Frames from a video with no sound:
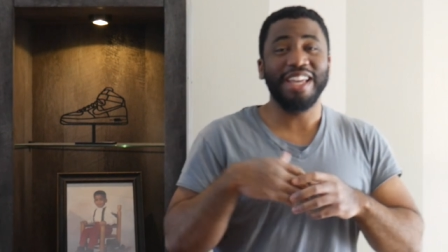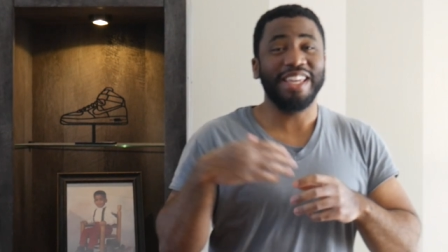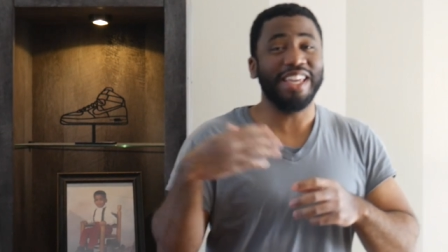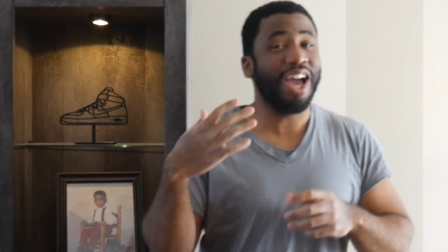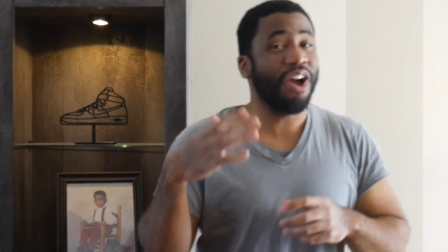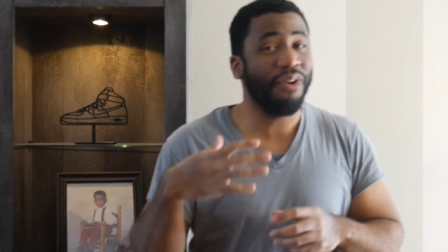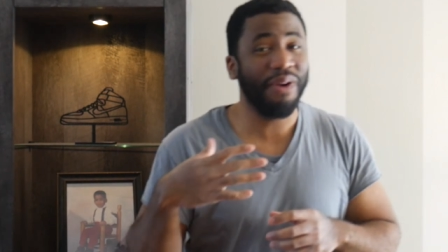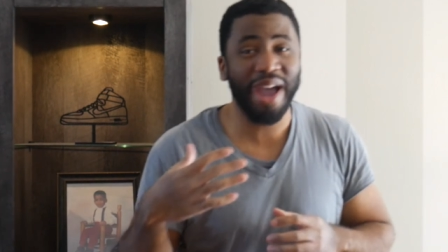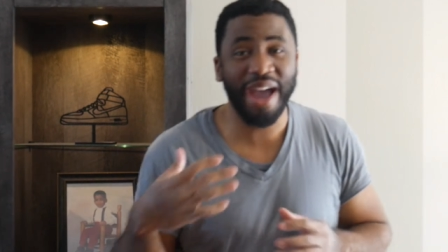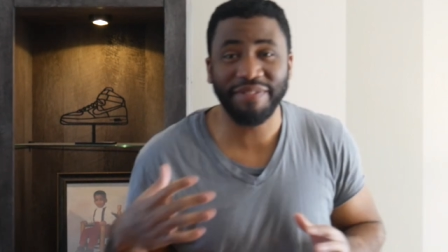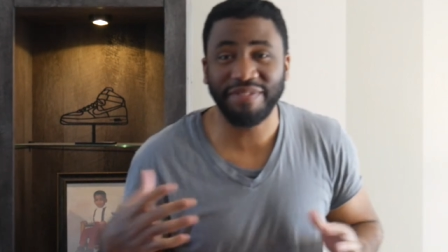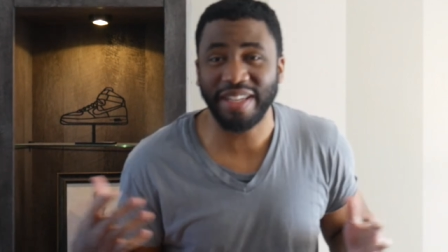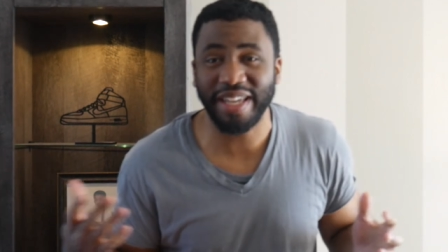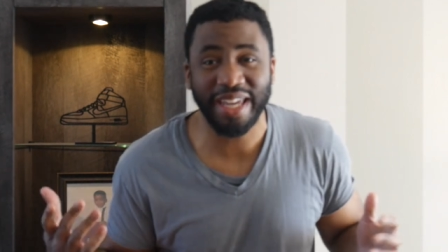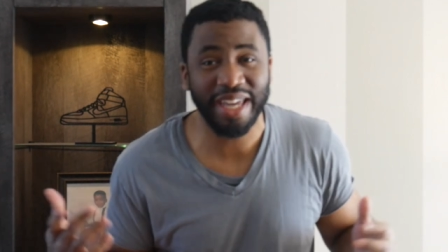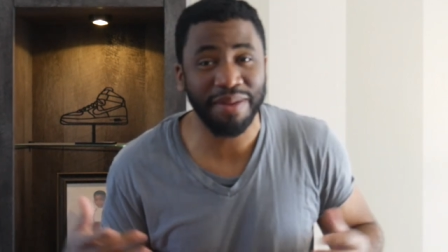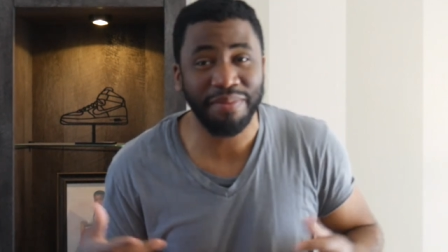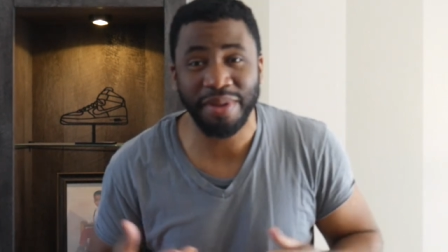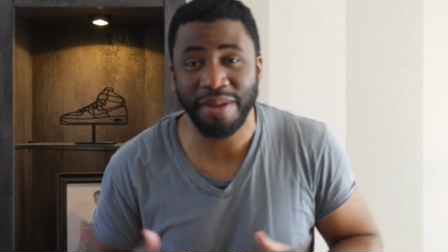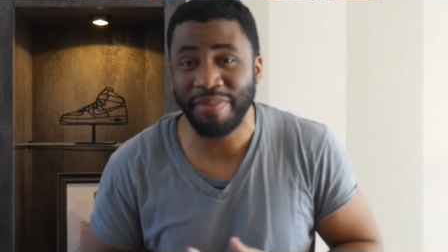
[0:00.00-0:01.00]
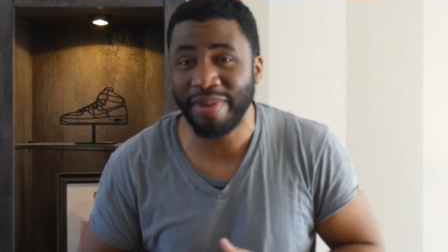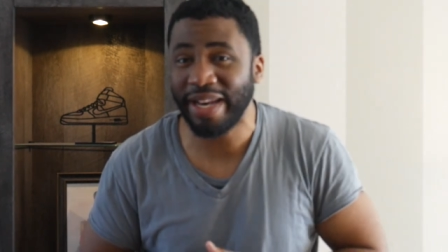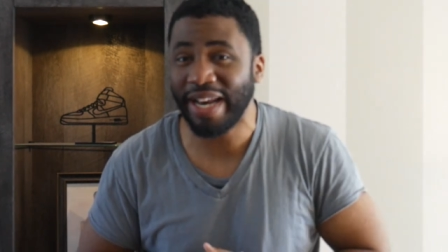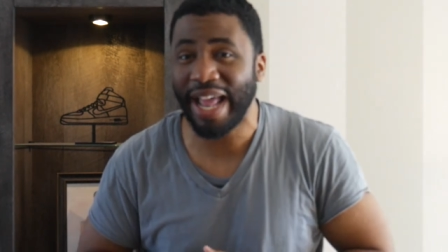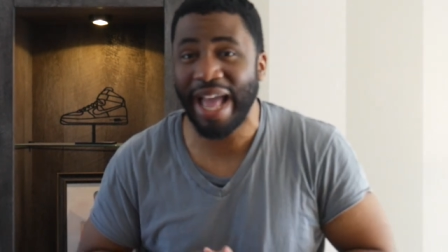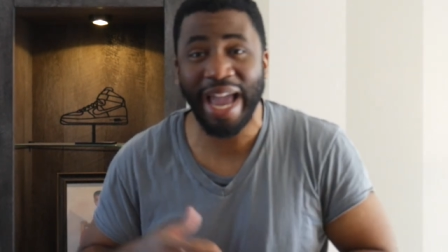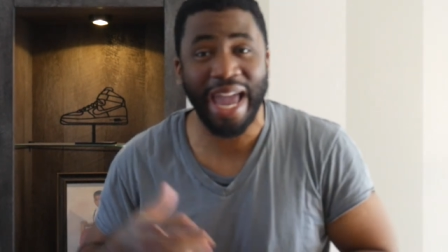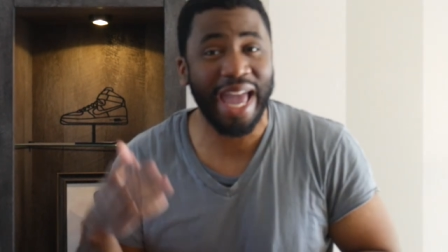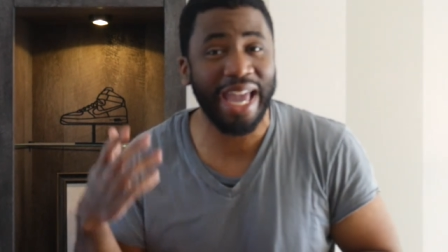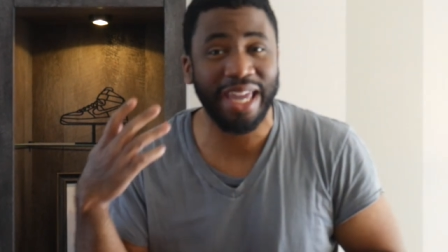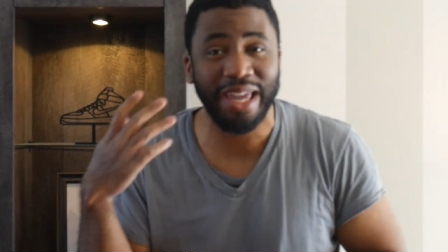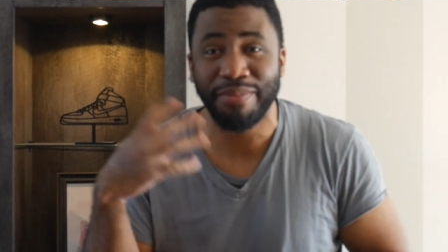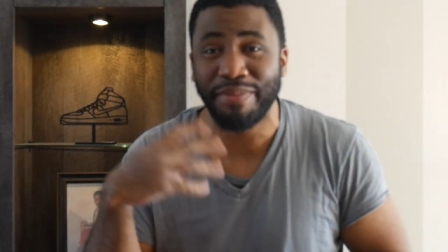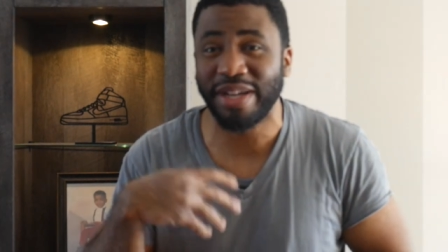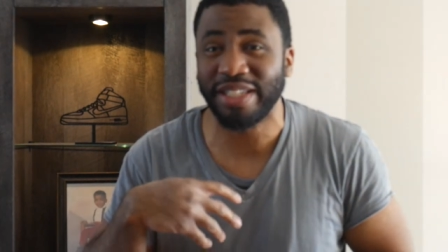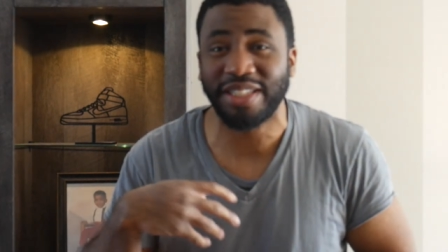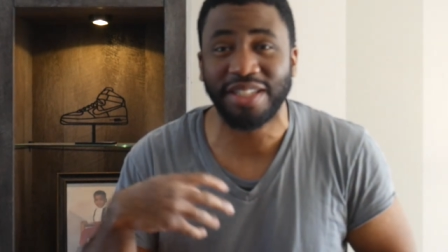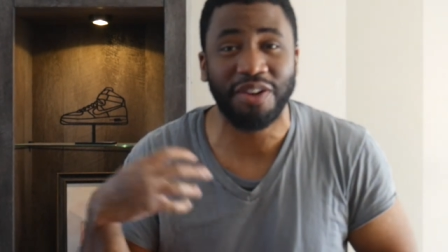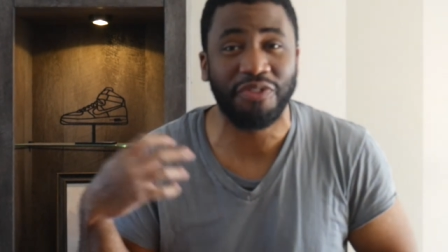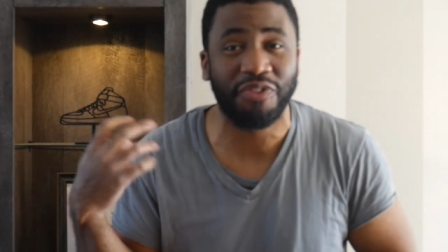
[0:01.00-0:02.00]
Y'all gonna have to give me a minute. I gotta get
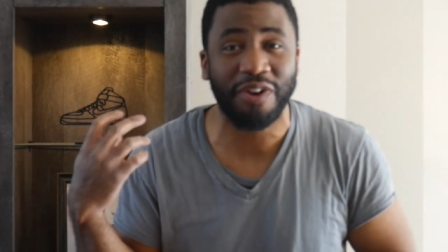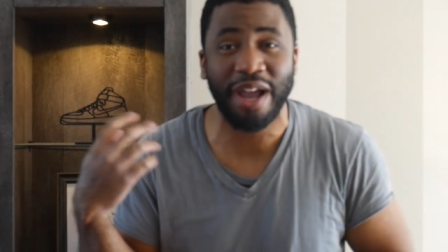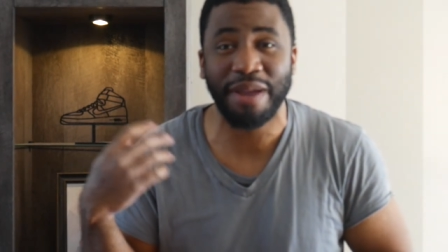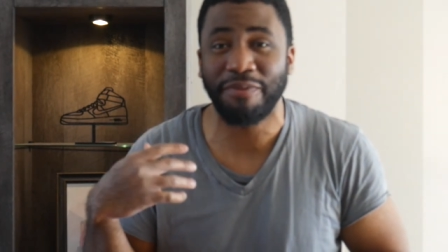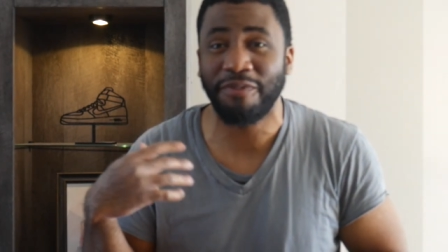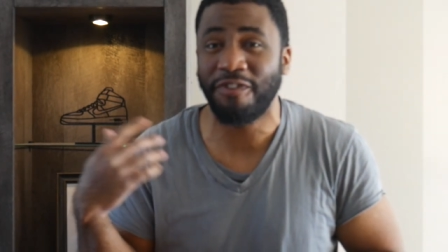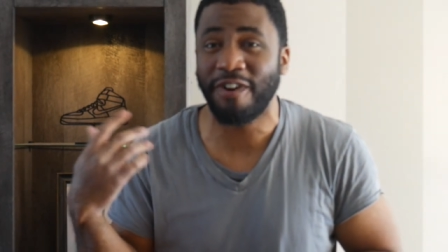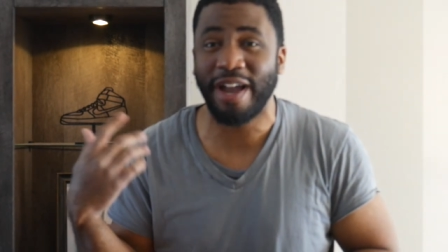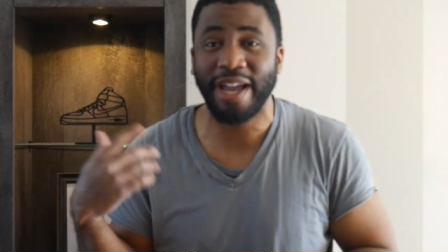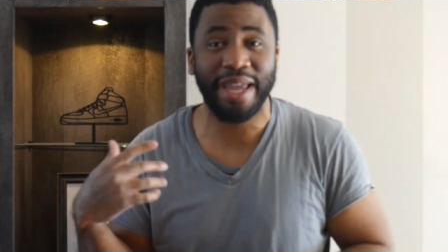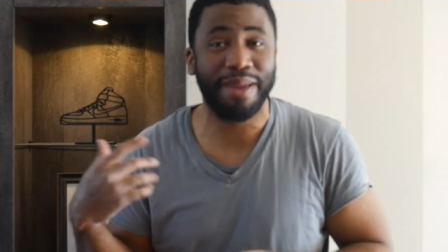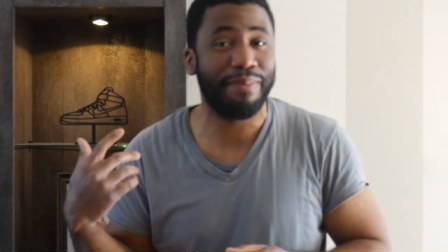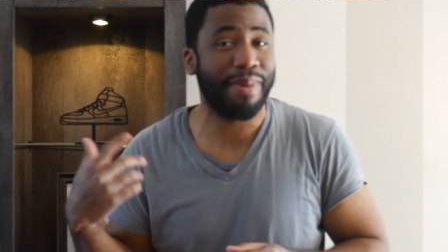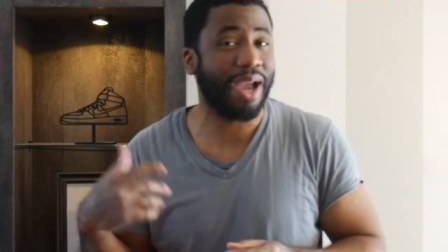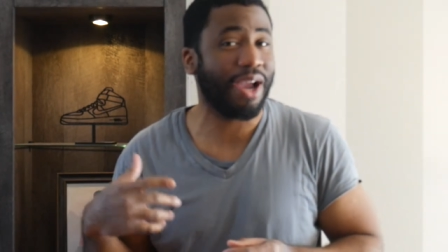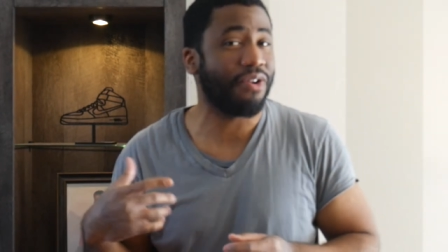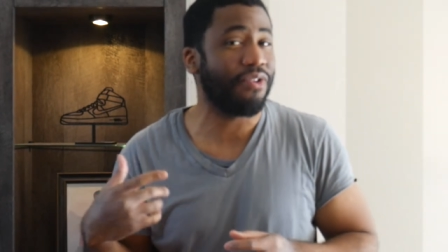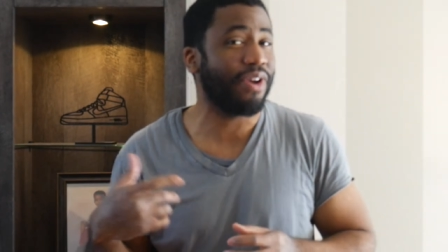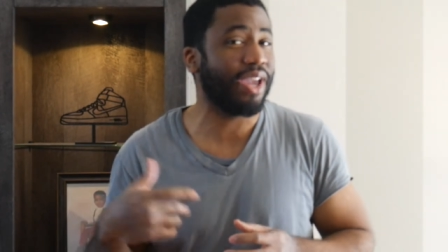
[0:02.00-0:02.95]
myself right before I get back